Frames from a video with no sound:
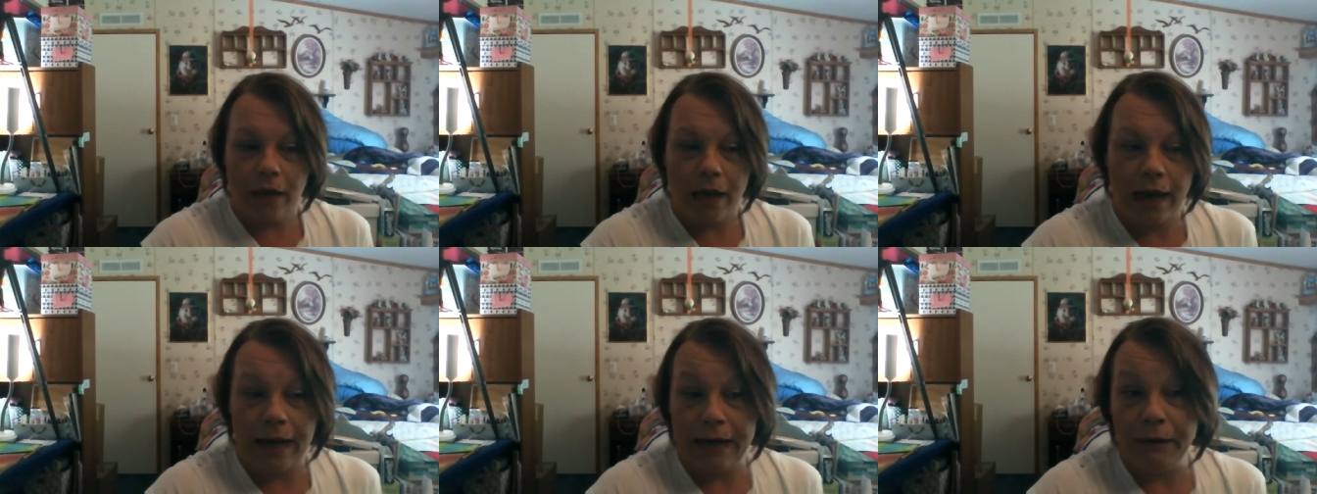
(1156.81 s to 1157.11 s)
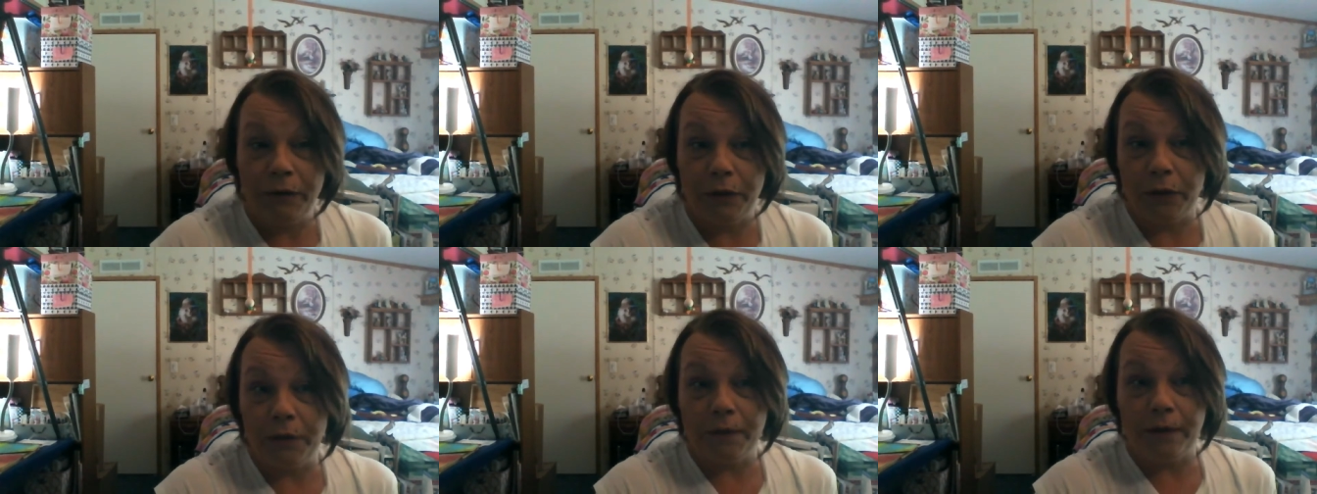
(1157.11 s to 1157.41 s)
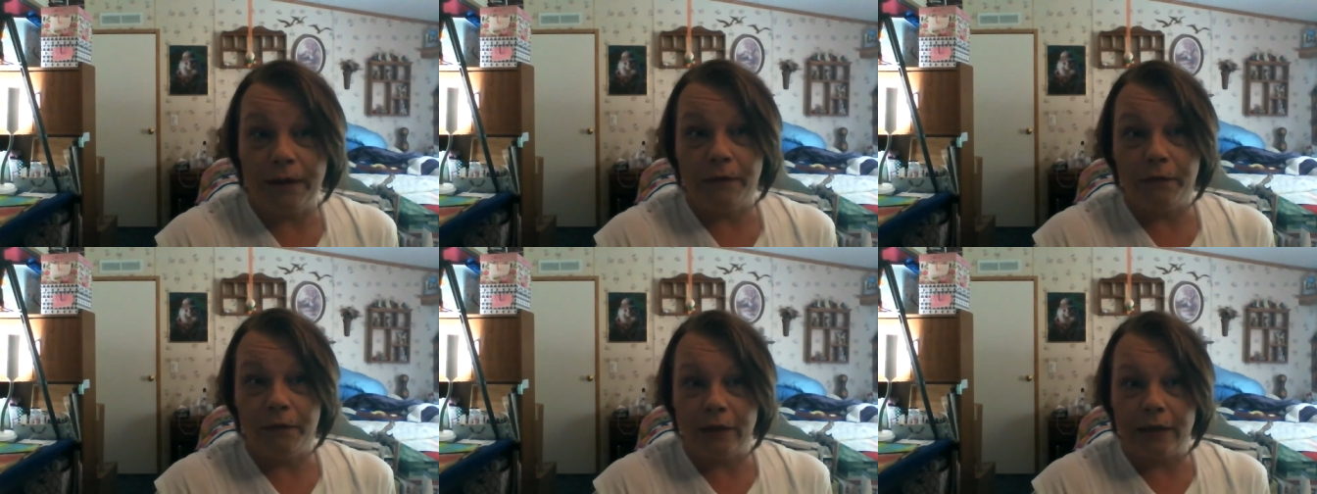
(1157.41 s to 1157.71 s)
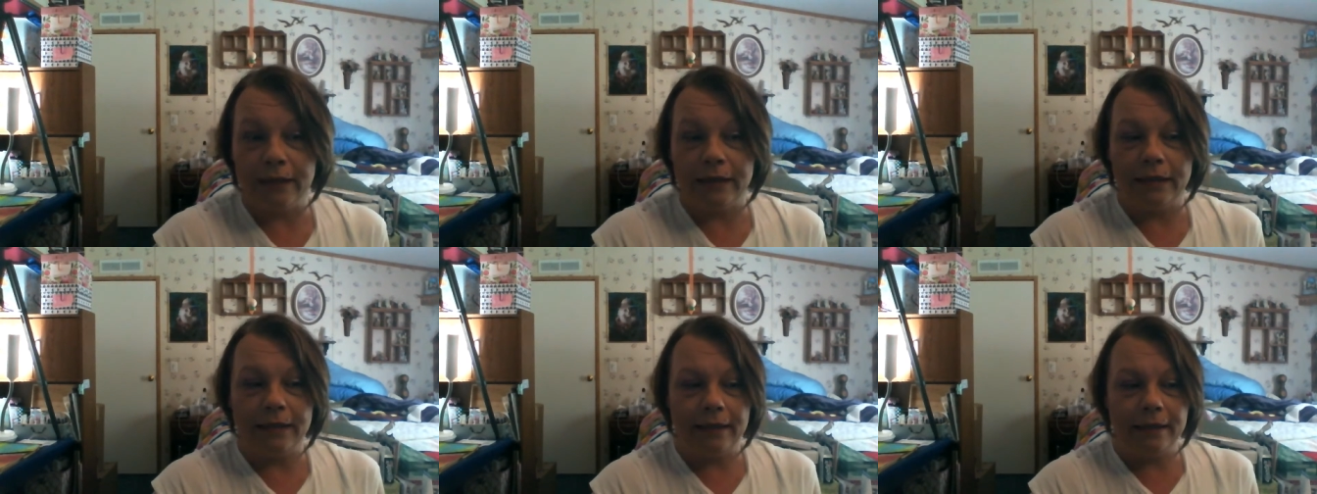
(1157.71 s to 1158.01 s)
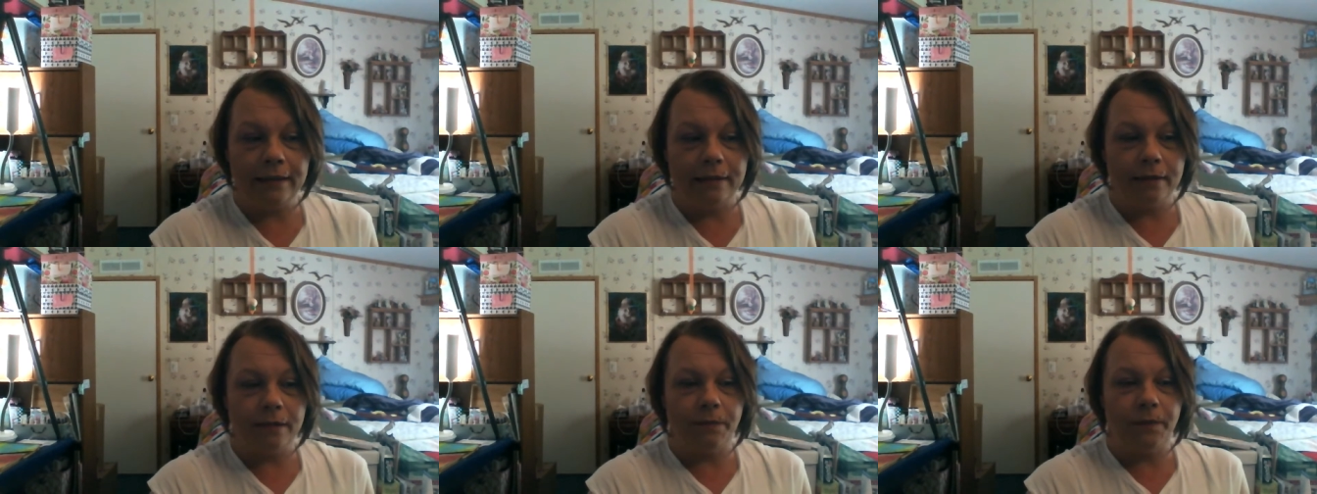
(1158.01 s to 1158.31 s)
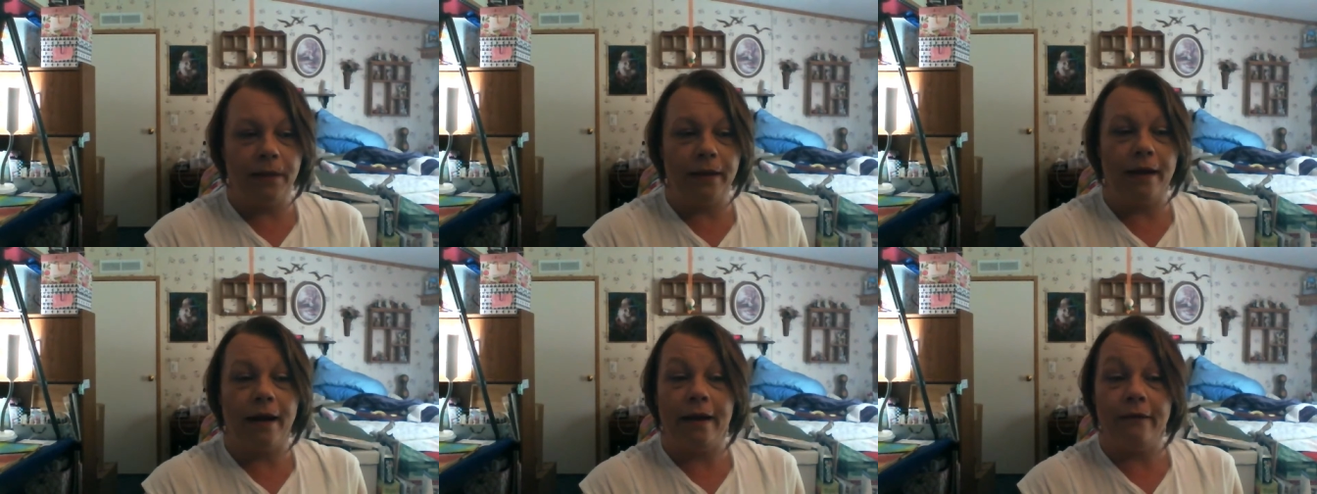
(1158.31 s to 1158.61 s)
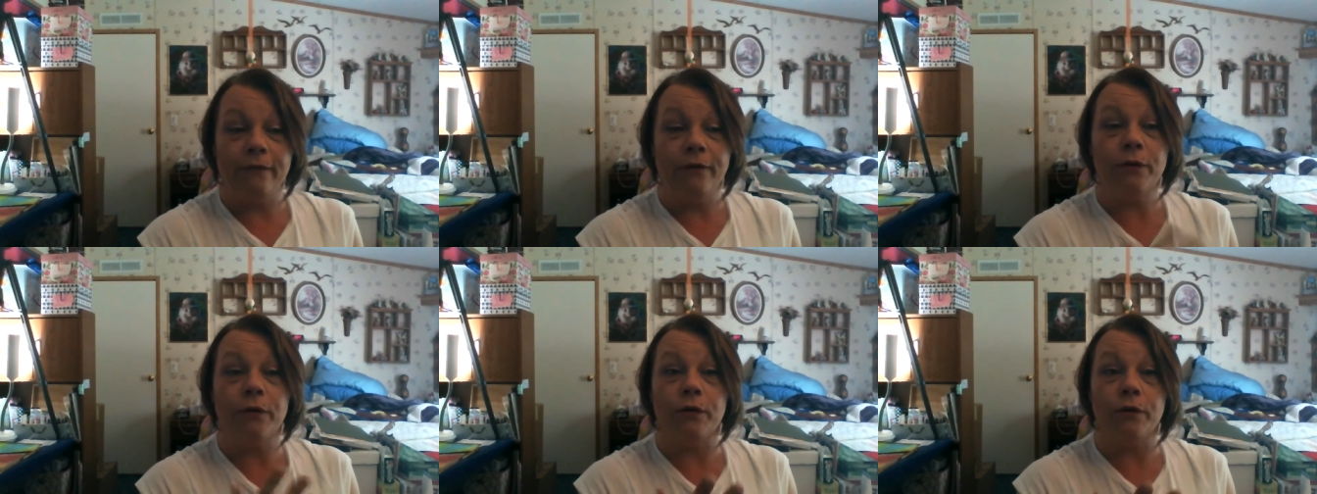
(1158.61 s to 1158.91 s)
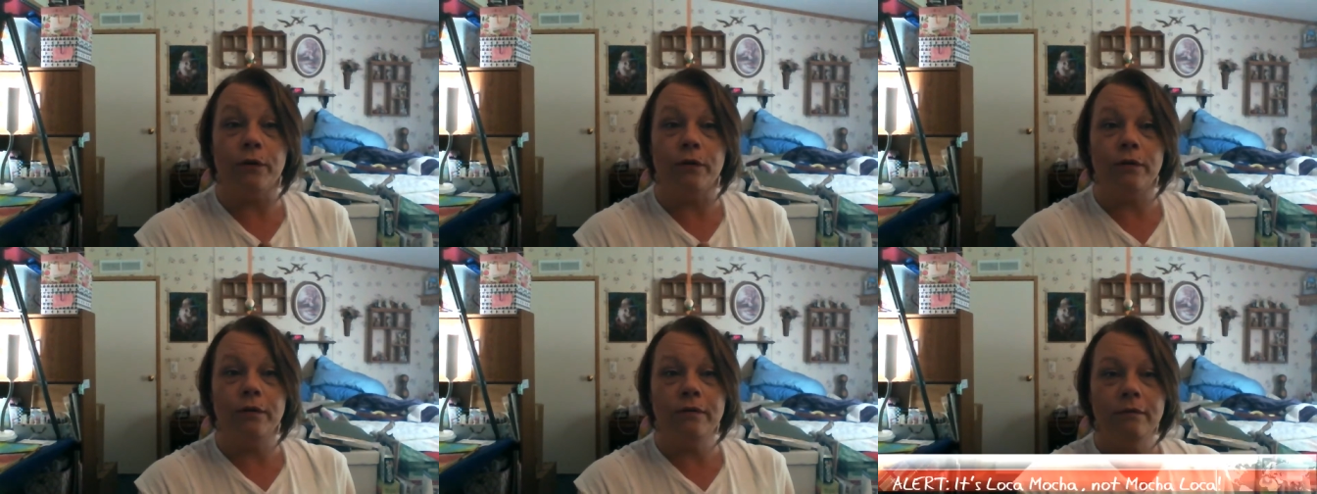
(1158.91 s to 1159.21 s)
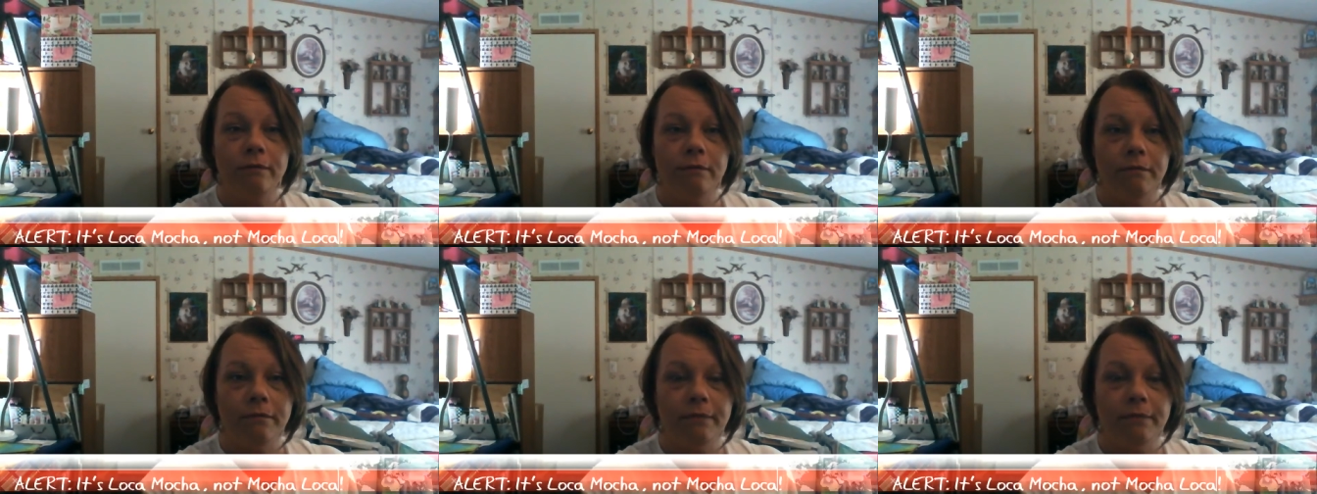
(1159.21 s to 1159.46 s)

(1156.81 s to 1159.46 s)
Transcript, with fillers: I don't know. I don't check the dates, but I've heard